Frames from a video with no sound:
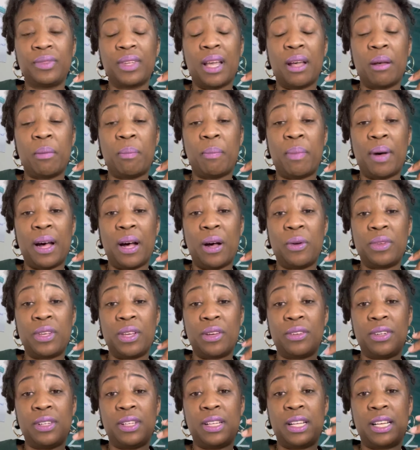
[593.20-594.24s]
about
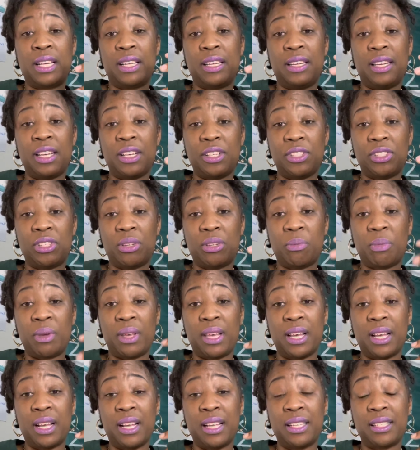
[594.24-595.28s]
your condition
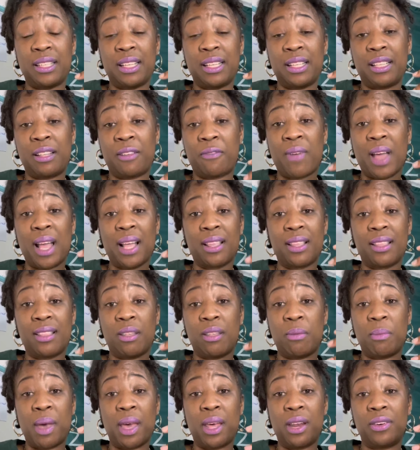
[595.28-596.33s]
because the fact of the
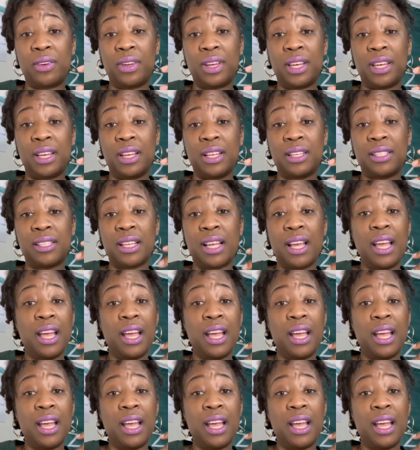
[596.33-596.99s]
matter is